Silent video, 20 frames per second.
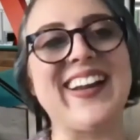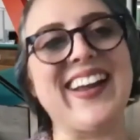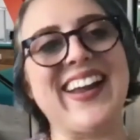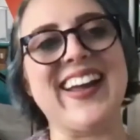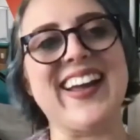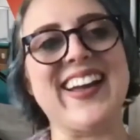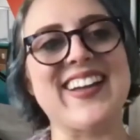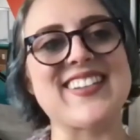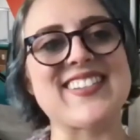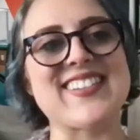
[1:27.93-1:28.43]

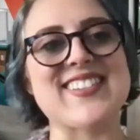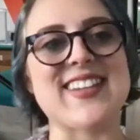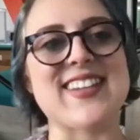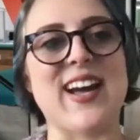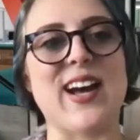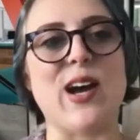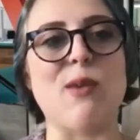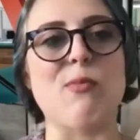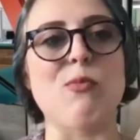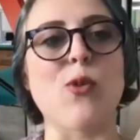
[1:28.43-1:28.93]
And
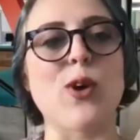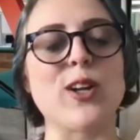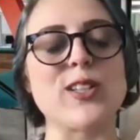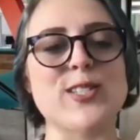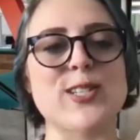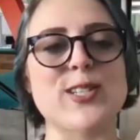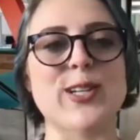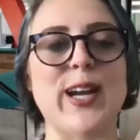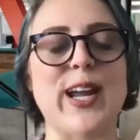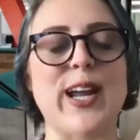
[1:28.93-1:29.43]

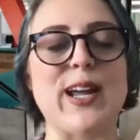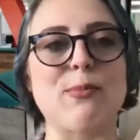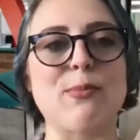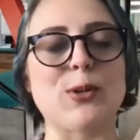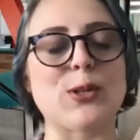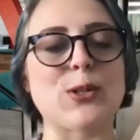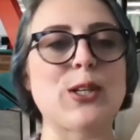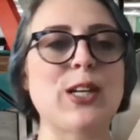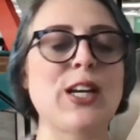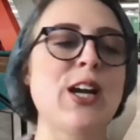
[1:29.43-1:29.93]
once you're
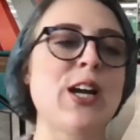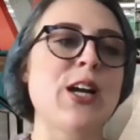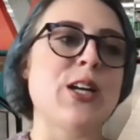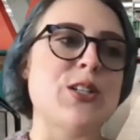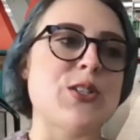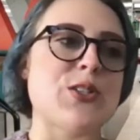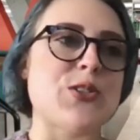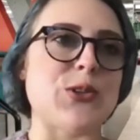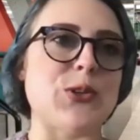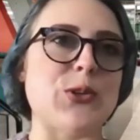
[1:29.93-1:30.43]
able
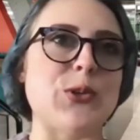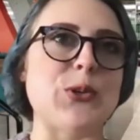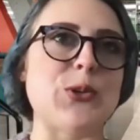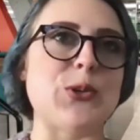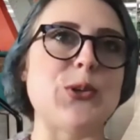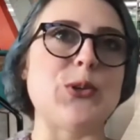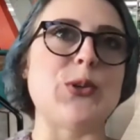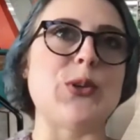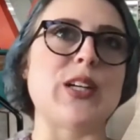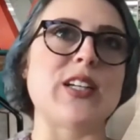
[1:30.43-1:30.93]

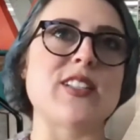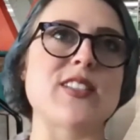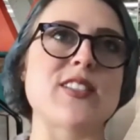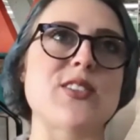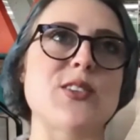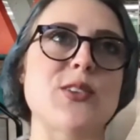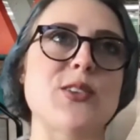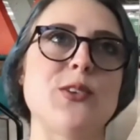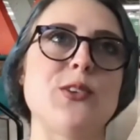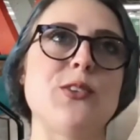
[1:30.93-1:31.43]

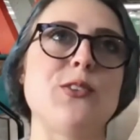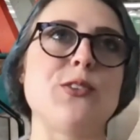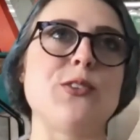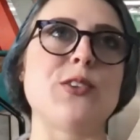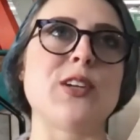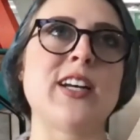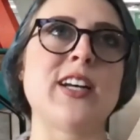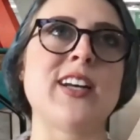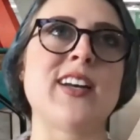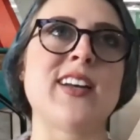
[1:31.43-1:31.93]

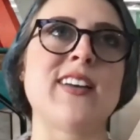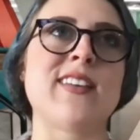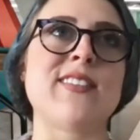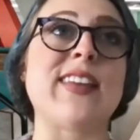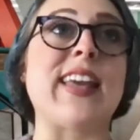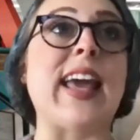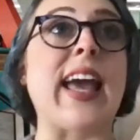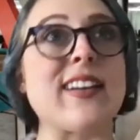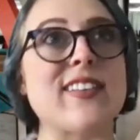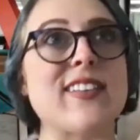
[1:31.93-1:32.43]
to
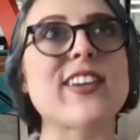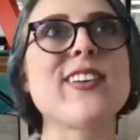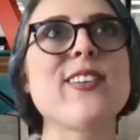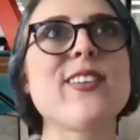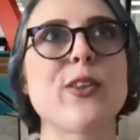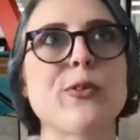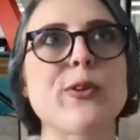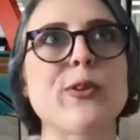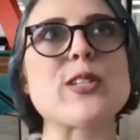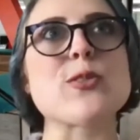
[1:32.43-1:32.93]
get
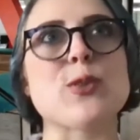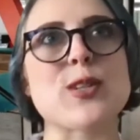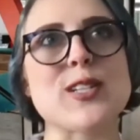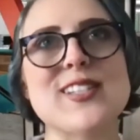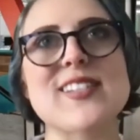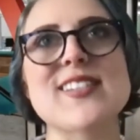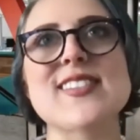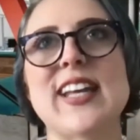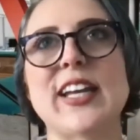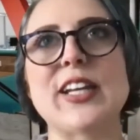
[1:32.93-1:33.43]
the
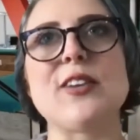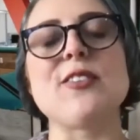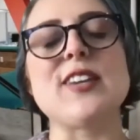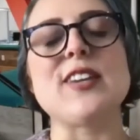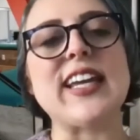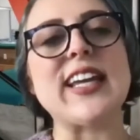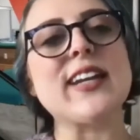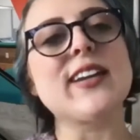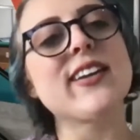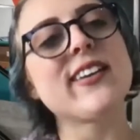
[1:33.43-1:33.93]
resources that you
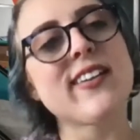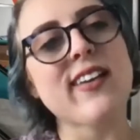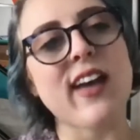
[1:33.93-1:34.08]
need,